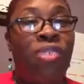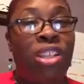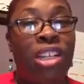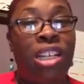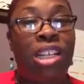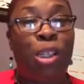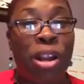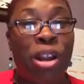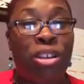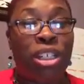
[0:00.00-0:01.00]
physically, and
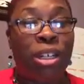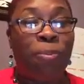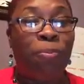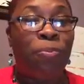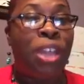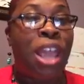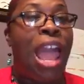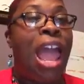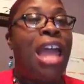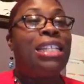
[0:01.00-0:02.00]
spiritually.
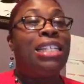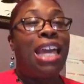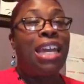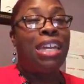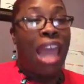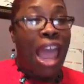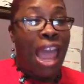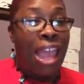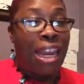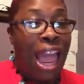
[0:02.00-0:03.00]

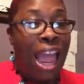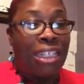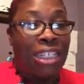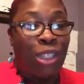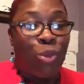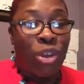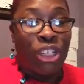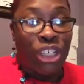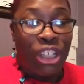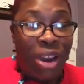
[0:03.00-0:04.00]
Tonight, I just want to
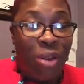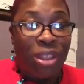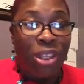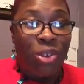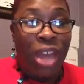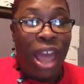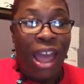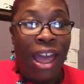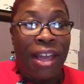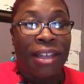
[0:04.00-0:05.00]
share with you
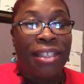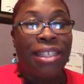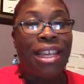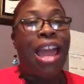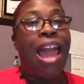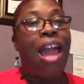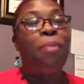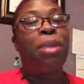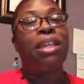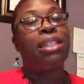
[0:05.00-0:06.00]
guys, I've
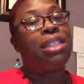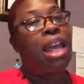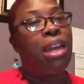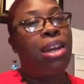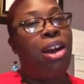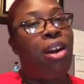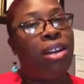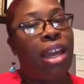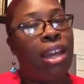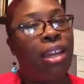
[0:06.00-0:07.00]
been excited all
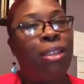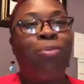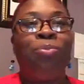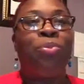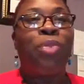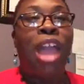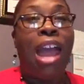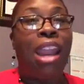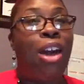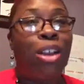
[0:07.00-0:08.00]
day.
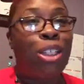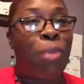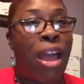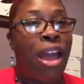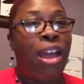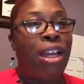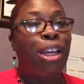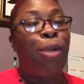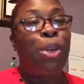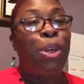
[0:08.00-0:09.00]
I launched my
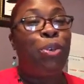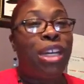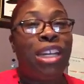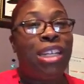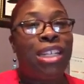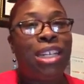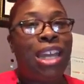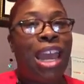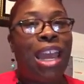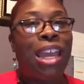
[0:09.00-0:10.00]
community
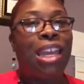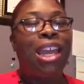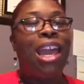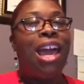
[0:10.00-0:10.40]
today,